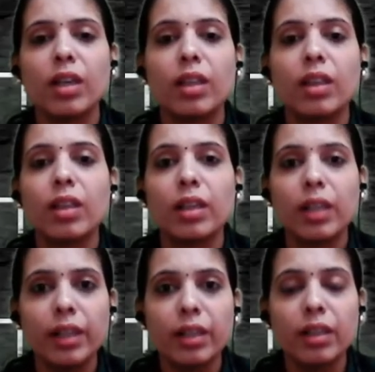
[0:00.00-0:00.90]
in the
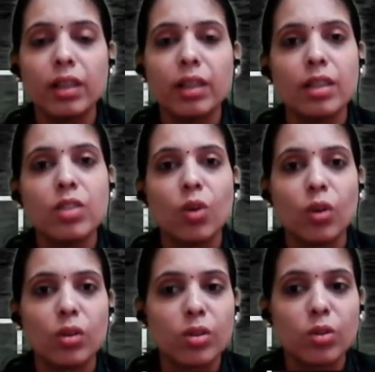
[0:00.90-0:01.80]
needle is
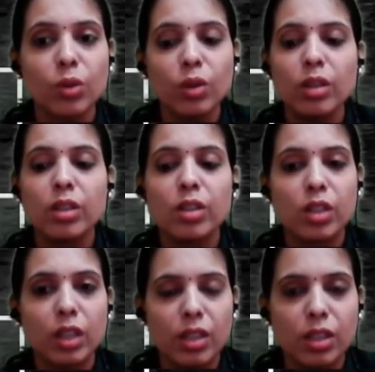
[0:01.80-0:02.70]
also
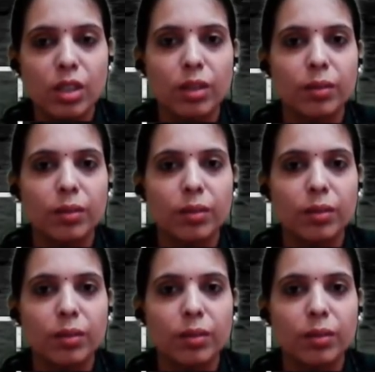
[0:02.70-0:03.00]
changing.